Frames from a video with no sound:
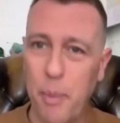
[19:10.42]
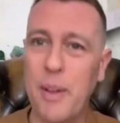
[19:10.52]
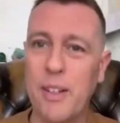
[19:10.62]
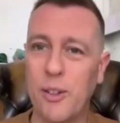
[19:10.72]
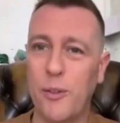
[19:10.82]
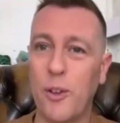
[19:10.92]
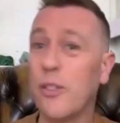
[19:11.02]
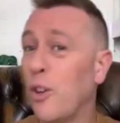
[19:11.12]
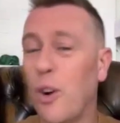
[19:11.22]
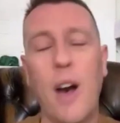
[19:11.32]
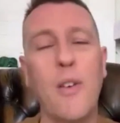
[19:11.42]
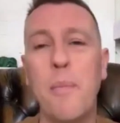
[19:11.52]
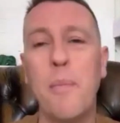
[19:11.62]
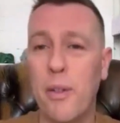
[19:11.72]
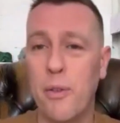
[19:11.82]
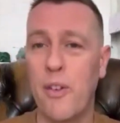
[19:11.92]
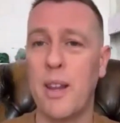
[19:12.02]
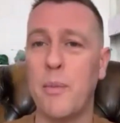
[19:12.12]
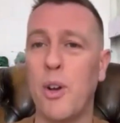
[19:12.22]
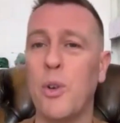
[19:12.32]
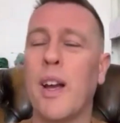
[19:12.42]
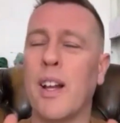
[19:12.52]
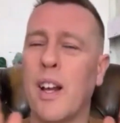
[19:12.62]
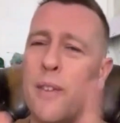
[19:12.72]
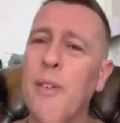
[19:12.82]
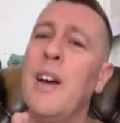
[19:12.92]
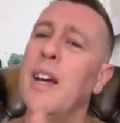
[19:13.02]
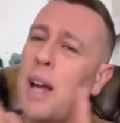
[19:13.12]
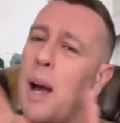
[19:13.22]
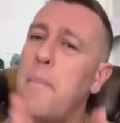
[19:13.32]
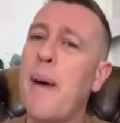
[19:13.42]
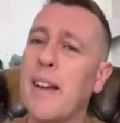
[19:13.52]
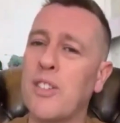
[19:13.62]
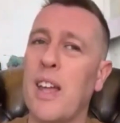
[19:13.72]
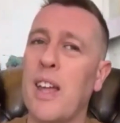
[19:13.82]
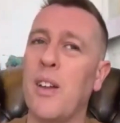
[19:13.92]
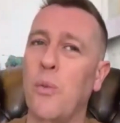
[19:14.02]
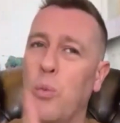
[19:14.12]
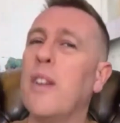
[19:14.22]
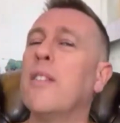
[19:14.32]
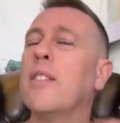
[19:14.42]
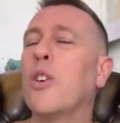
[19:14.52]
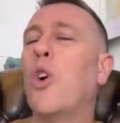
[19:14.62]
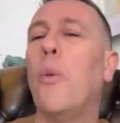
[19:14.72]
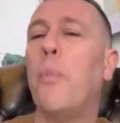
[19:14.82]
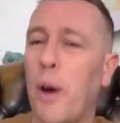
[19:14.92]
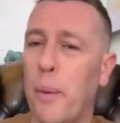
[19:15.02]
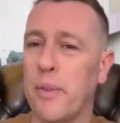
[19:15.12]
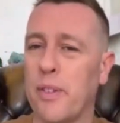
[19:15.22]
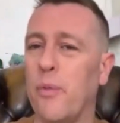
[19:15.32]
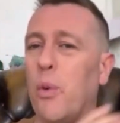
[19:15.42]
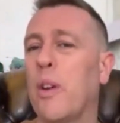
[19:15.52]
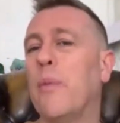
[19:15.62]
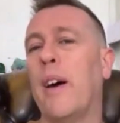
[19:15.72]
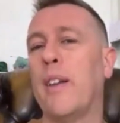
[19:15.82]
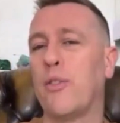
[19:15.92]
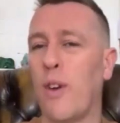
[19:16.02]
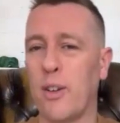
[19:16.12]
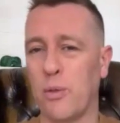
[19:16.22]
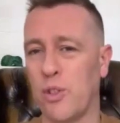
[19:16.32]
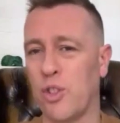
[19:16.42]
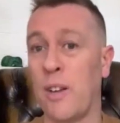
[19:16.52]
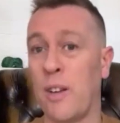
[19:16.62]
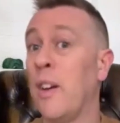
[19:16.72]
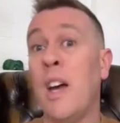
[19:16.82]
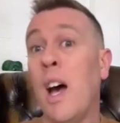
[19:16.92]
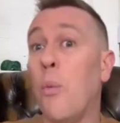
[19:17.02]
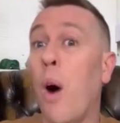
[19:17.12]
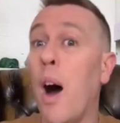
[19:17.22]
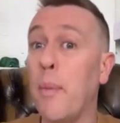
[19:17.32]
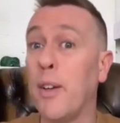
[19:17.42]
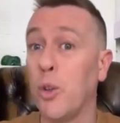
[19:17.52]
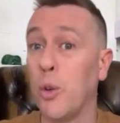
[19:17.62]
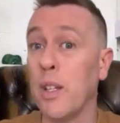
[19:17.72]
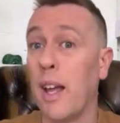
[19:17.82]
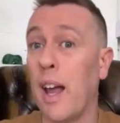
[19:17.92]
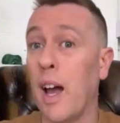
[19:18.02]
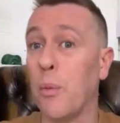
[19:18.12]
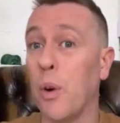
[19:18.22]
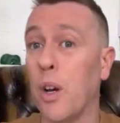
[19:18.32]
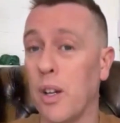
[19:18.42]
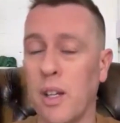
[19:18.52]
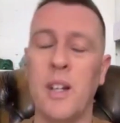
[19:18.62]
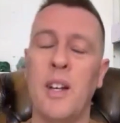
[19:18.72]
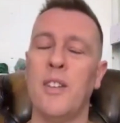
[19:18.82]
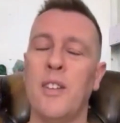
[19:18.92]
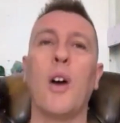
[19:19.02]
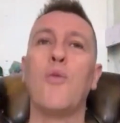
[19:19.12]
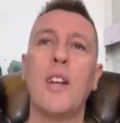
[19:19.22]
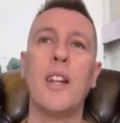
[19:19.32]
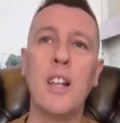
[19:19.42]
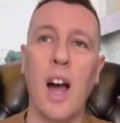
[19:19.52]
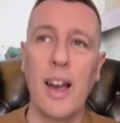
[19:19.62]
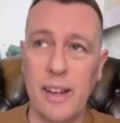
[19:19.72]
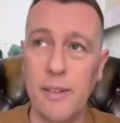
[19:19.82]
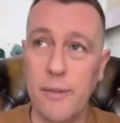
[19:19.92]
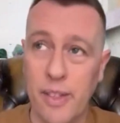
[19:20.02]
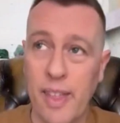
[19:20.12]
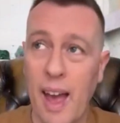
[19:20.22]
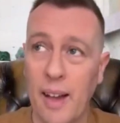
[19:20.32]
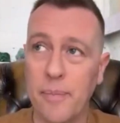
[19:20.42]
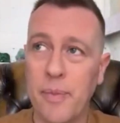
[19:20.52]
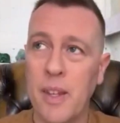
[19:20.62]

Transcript: pop it in the diffuser or have a bath of honey myrtle and kind of come back to that. What is the core purpose of what am I trying to achieve and why am I doing that hard work? So I really like it for that.